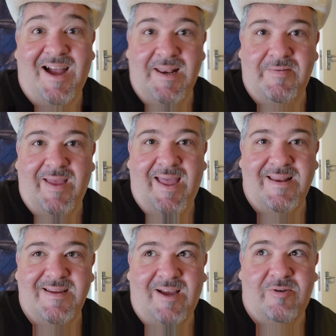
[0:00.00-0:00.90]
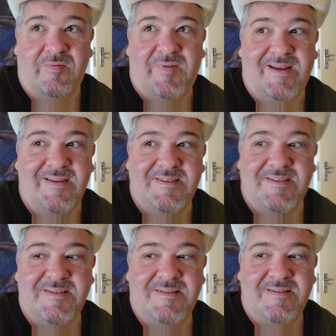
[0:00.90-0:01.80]
I never had. I couldn't find it.
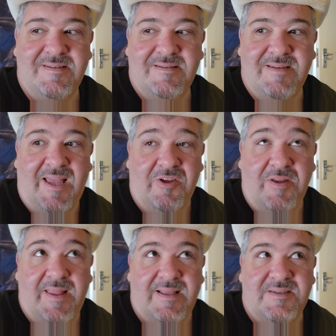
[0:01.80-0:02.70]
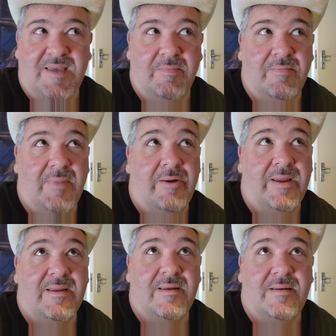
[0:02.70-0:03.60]
And you need that to get
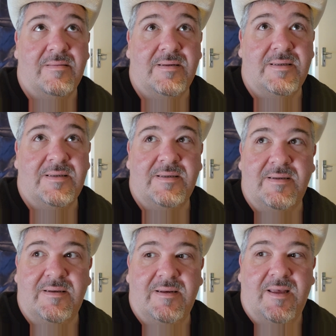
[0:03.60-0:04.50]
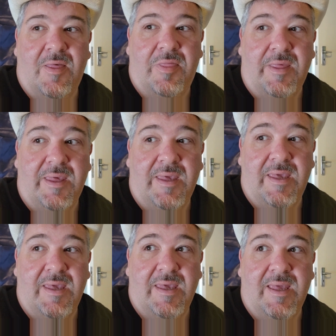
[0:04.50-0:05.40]
married.
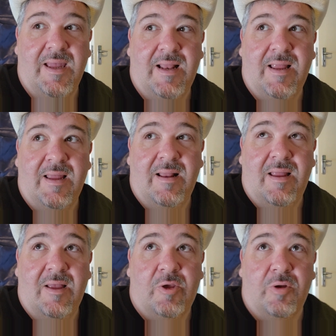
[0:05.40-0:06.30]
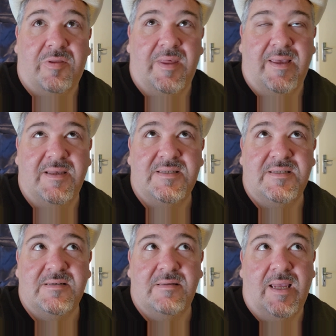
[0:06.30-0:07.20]
The good thing
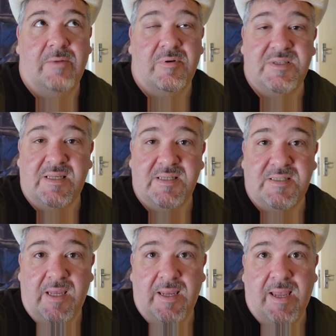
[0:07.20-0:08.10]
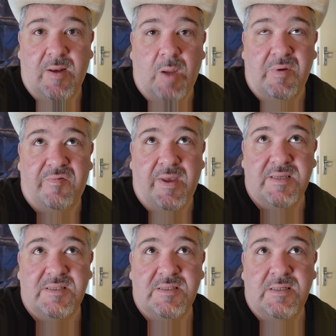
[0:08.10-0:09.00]
is, it was, as I say, at Home
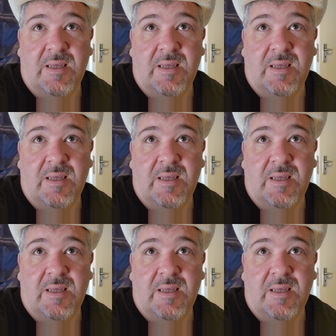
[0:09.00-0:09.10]
Affairs,